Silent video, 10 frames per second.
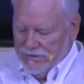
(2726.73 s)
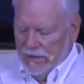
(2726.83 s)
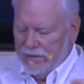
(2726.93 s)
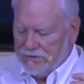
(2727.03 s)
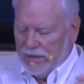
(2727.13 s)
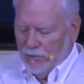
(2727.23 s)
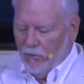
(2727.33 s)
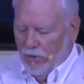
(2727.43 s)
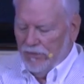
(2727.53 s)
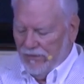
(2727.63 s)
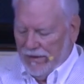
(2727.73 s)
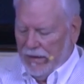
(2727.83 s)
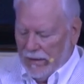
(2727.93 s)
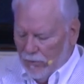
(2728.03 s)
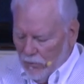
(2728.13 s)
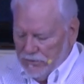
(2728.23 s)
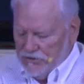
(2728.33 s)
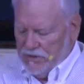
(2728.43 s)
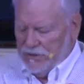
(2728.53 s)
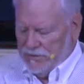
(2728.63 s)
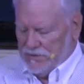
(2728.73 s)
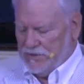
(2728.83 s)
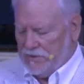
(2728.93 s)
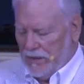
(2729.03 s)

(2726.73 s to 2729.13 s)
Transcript: yes, I want that. I want Jesus.